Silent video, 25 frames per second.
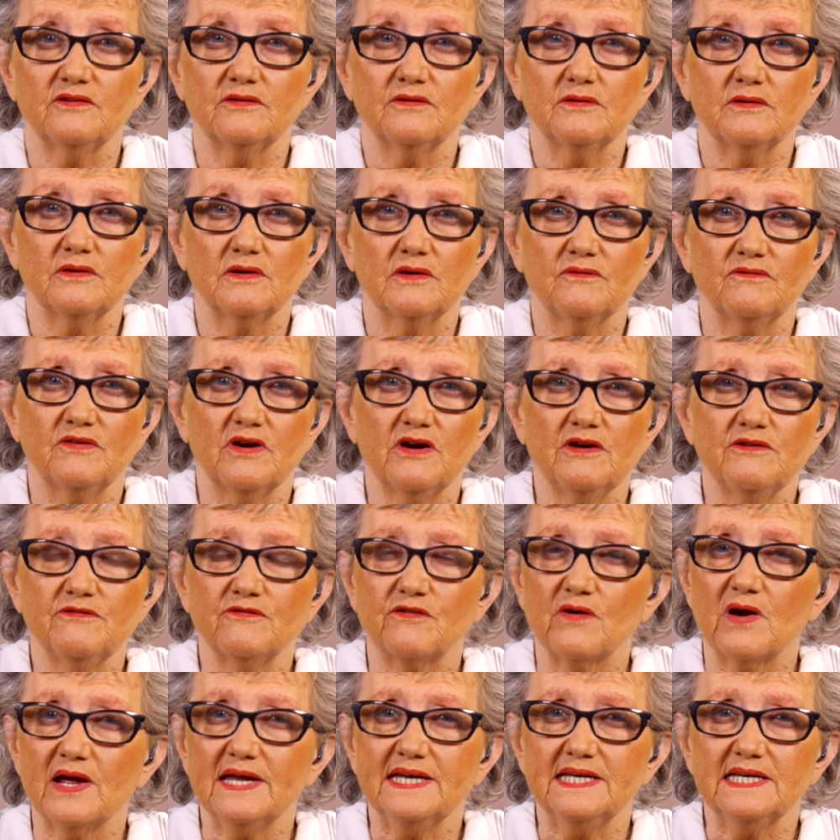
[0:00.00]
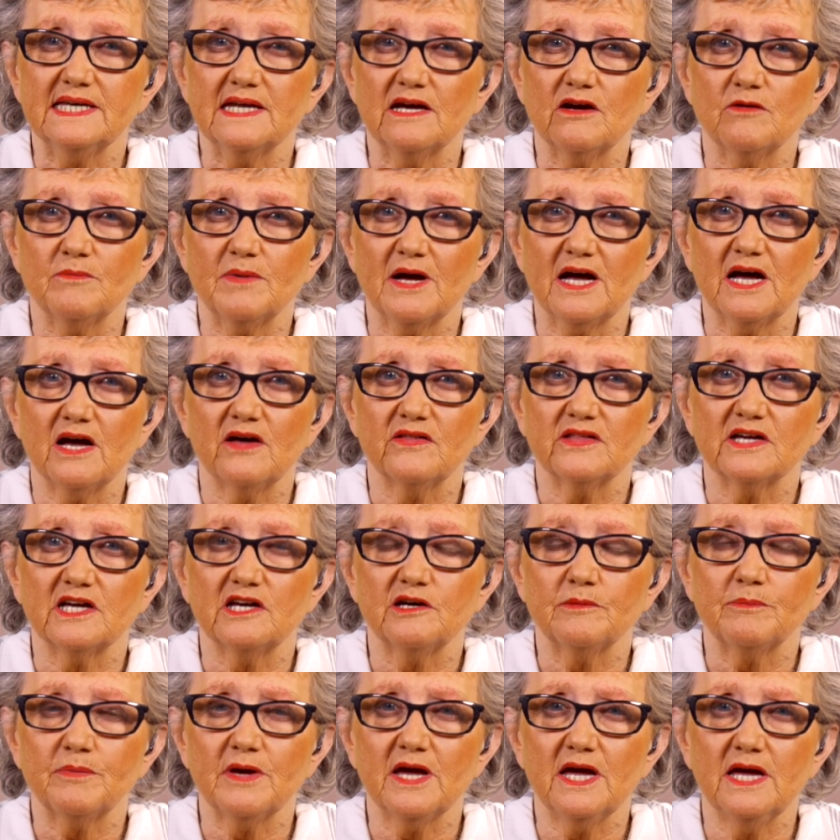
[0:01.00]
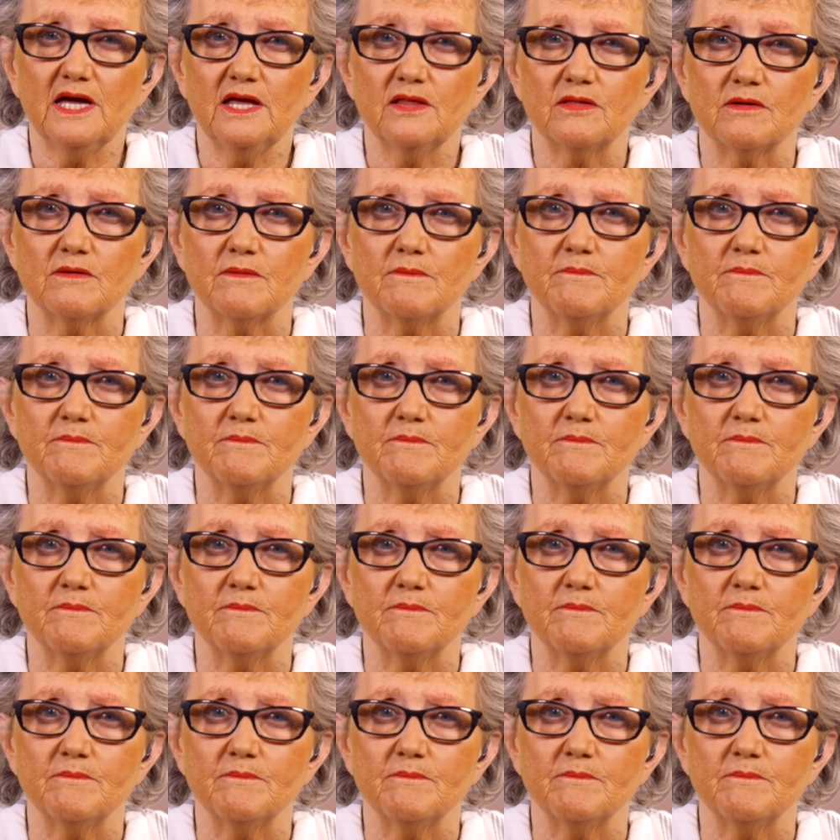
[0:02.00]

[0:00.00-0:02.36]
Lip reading: And are very frightened now about how they're going to pay